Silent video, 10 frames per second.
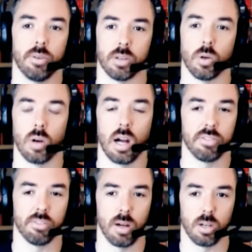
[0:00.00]
of a core
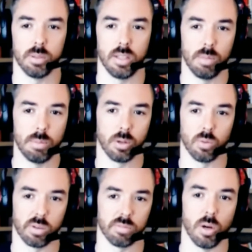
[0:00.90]
office model, but then people can
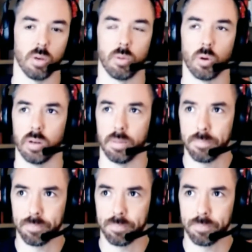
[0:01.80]
work from home more. And